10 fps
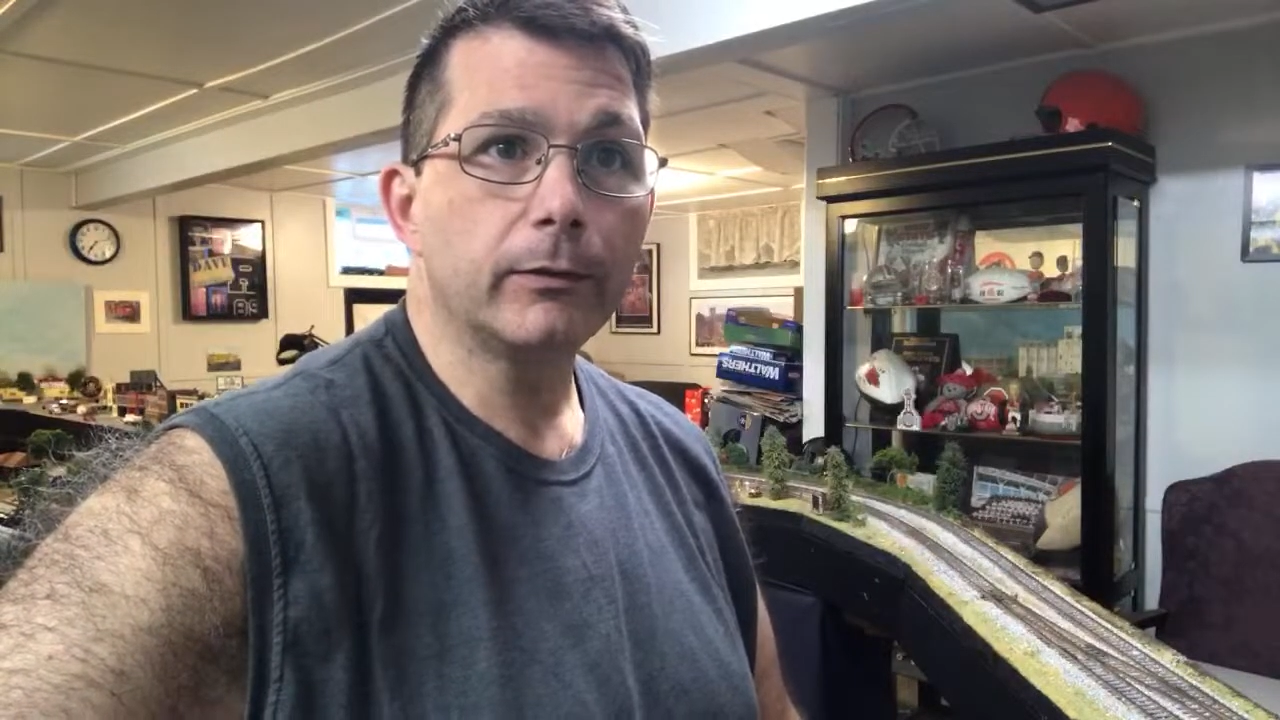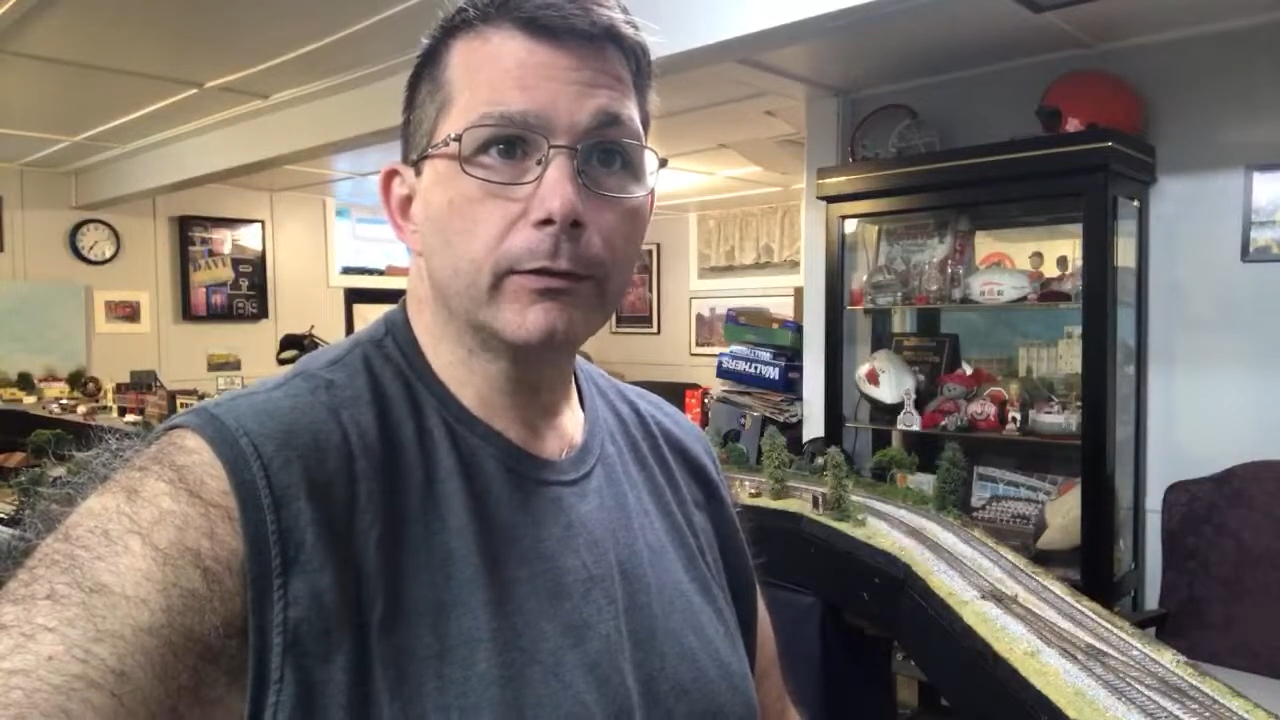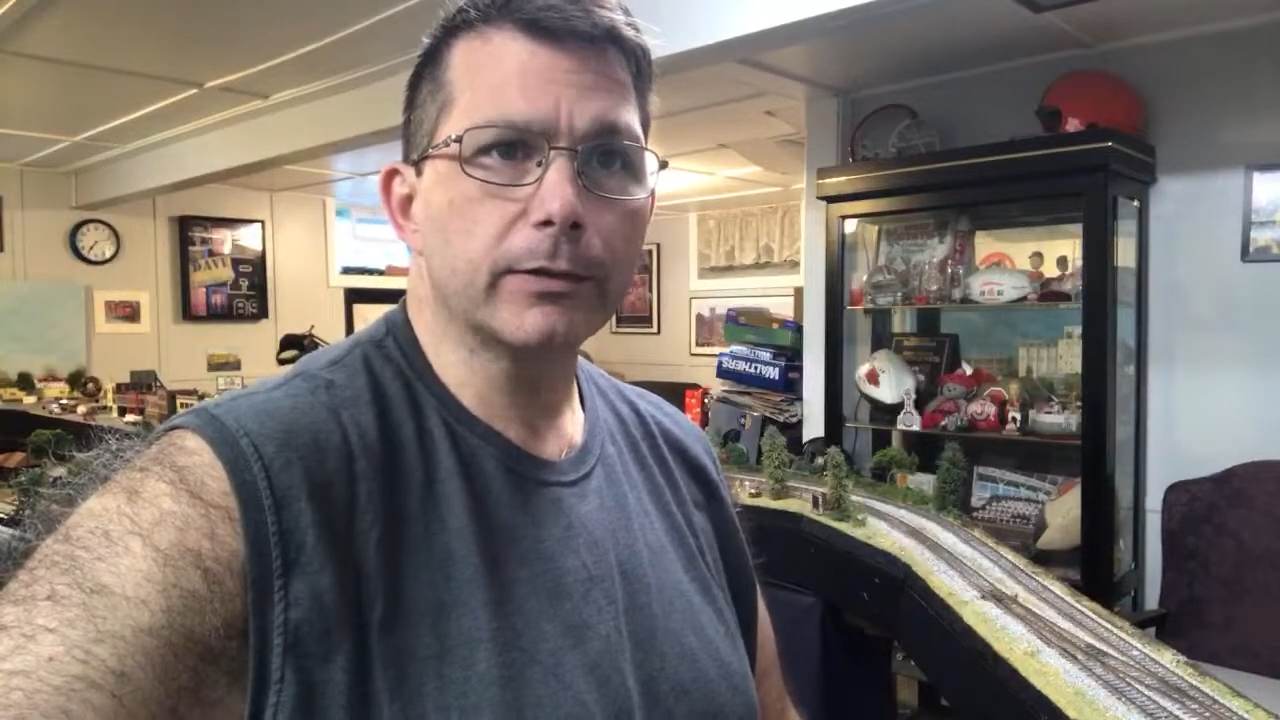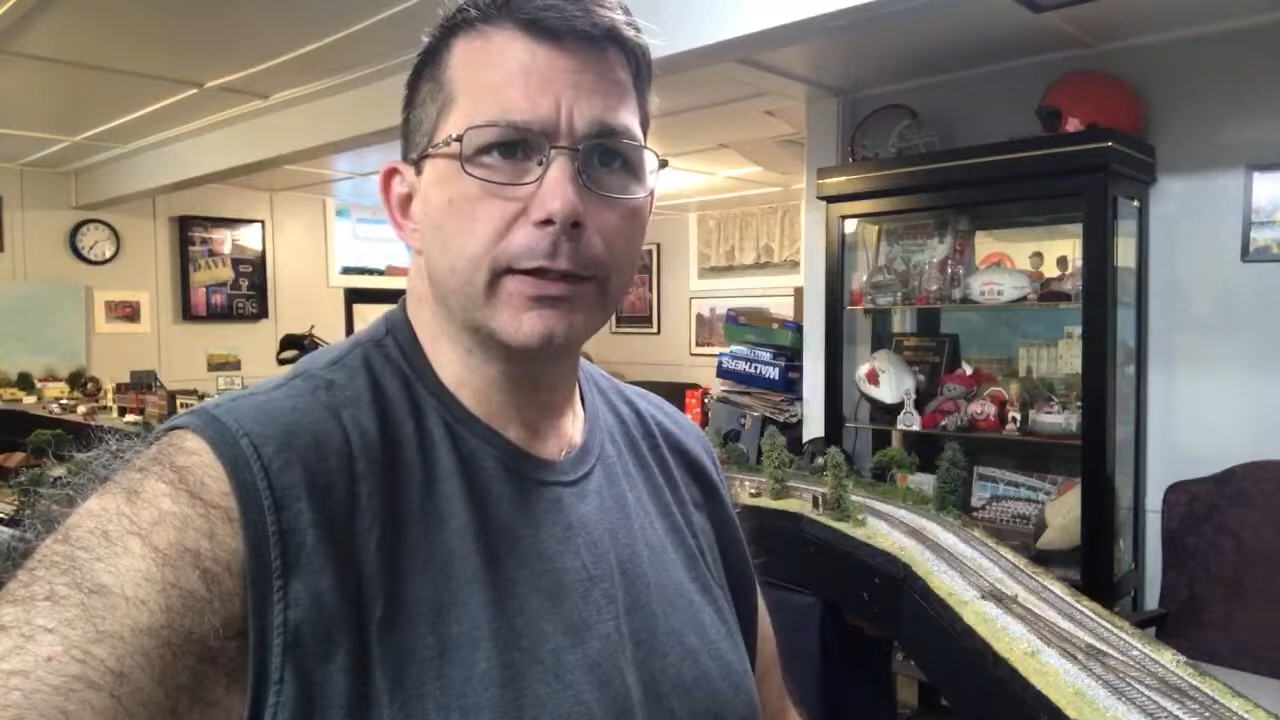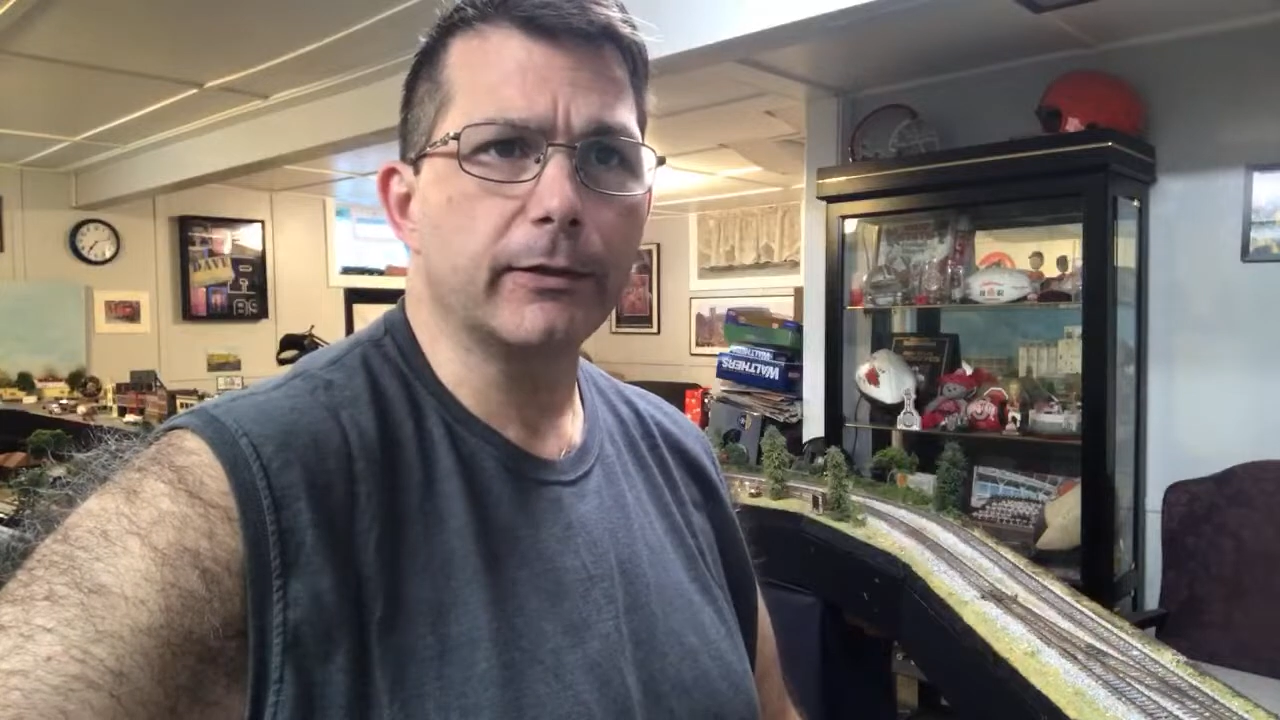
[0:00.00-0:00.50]

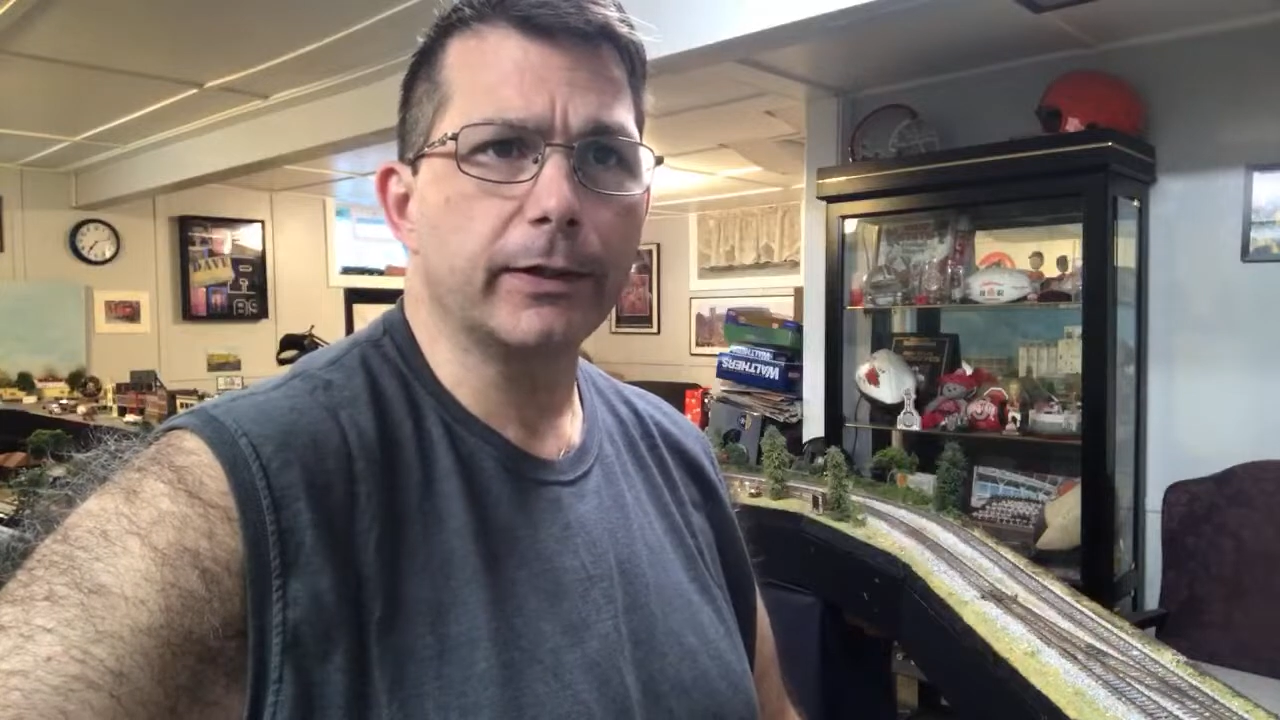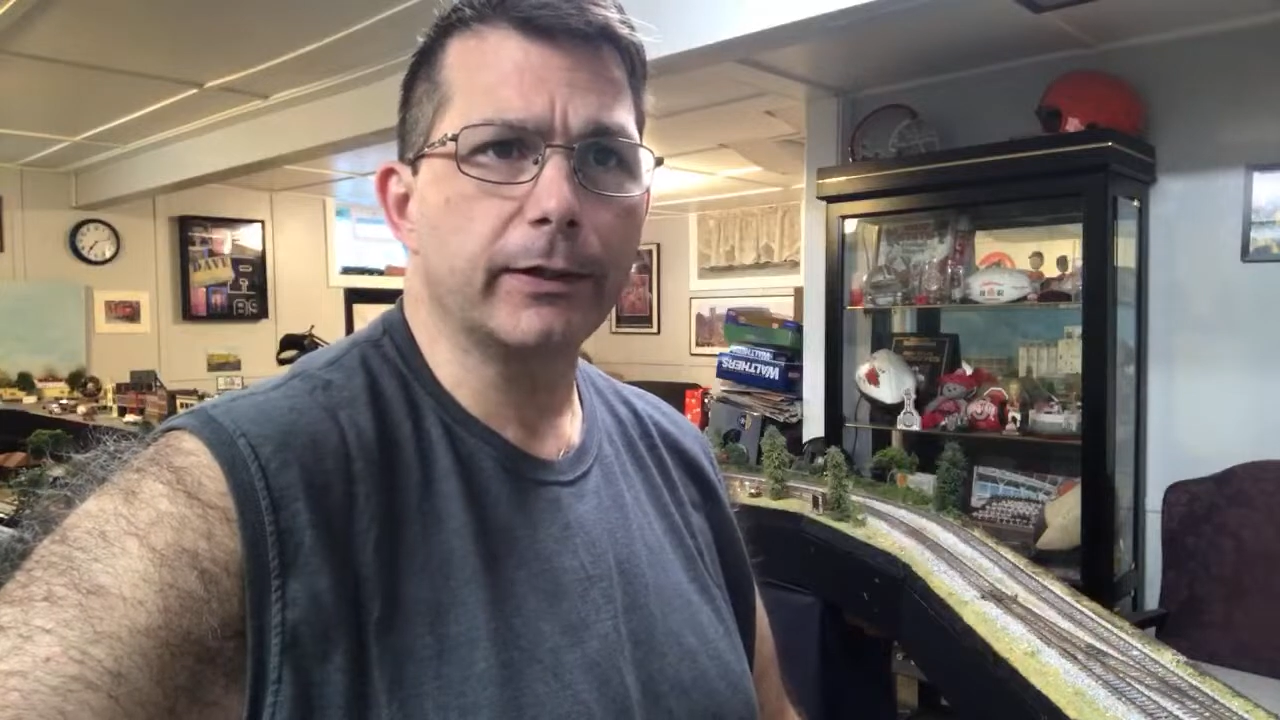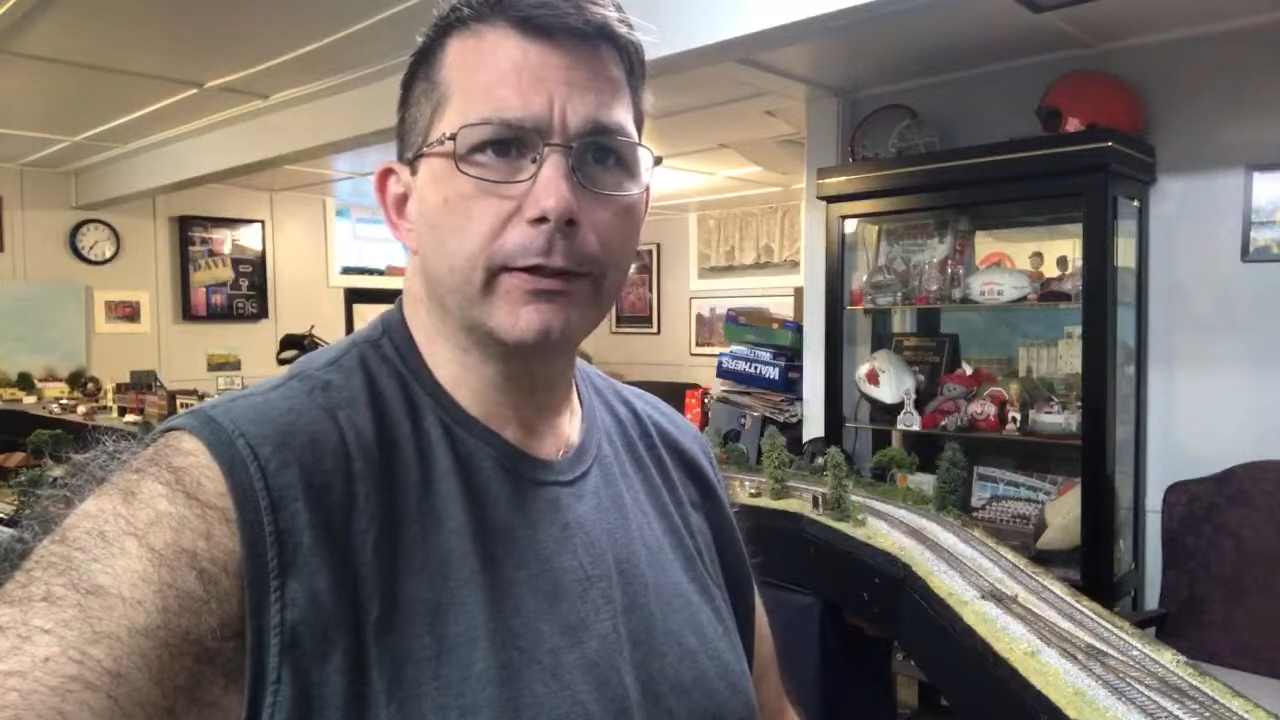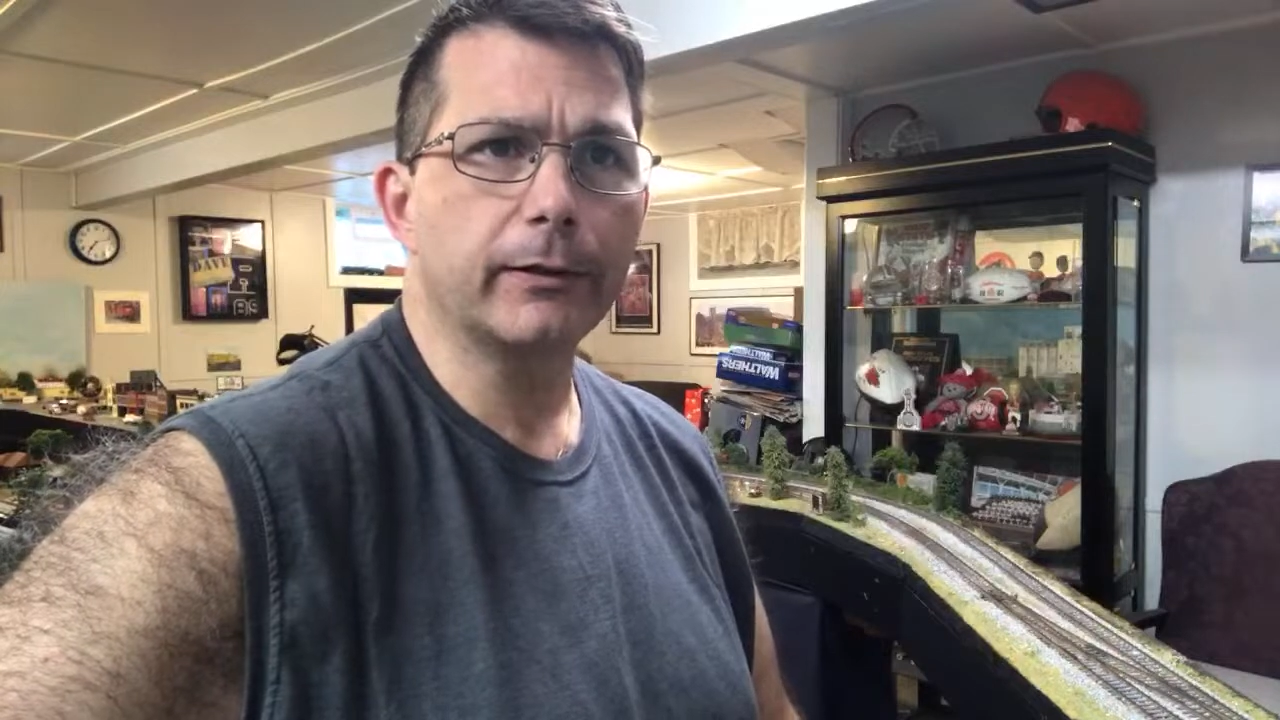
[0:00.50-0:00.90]
Is Darren in here?